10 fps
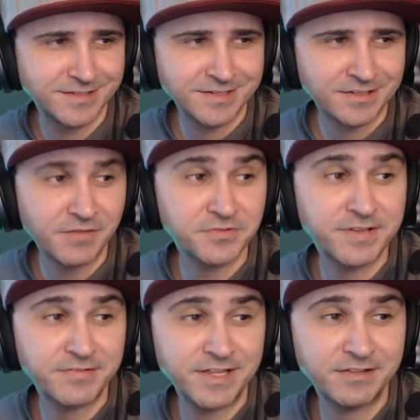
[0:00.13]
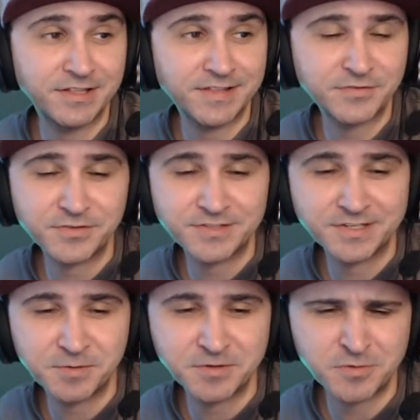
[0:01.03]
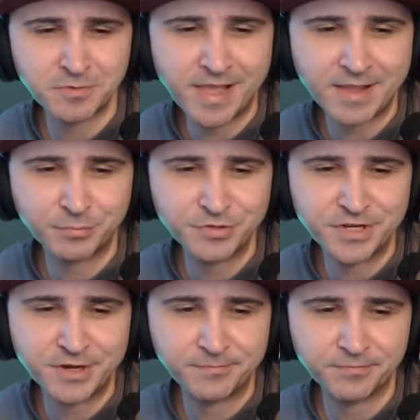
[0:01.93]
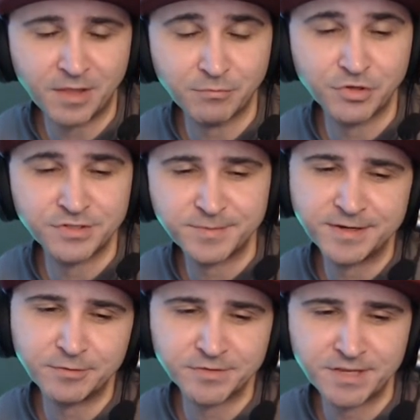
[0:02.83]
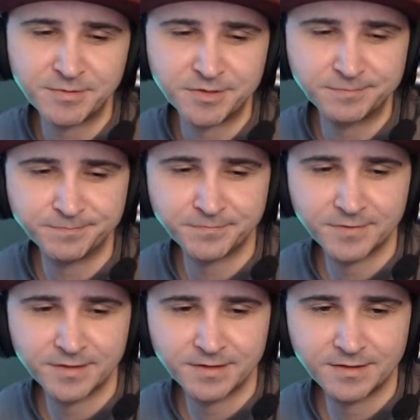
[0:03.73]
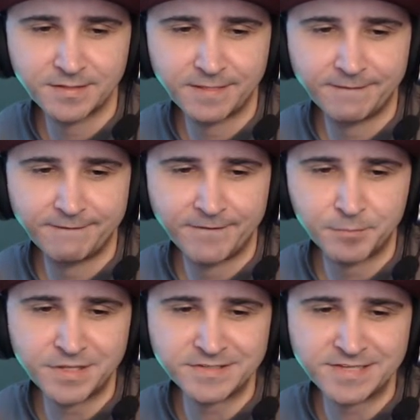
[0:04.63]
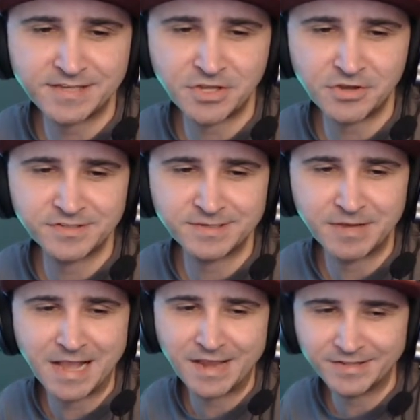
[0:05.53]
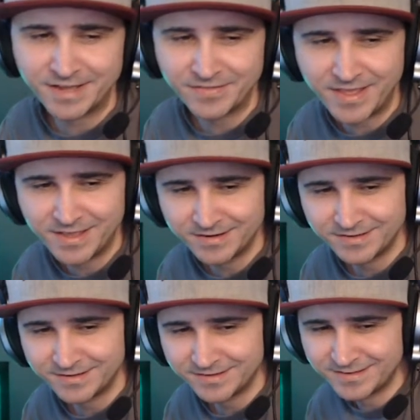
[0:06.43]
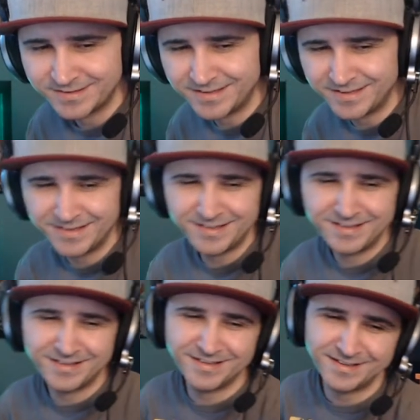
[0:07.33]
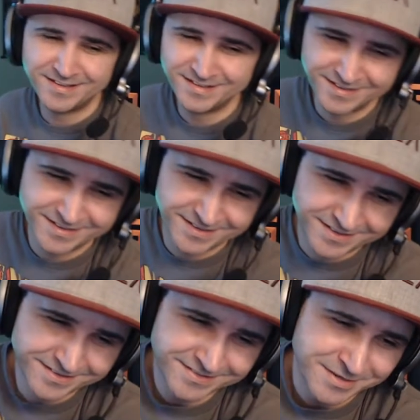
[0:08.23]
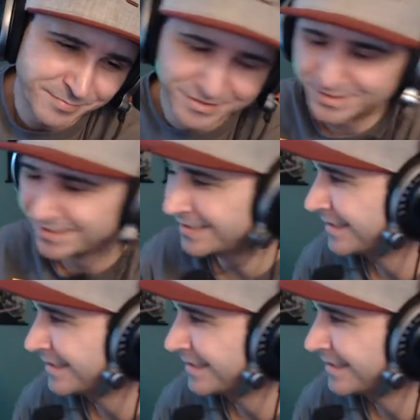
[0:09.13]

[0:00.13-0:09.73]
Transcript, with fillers: Level seven Diglett, thanks for the six months. Welcome back. Appreciate it. I'm good, Speedy. What's up, dude? Play C S G O. You seem godly on that. Uh, what's up, Pinchy?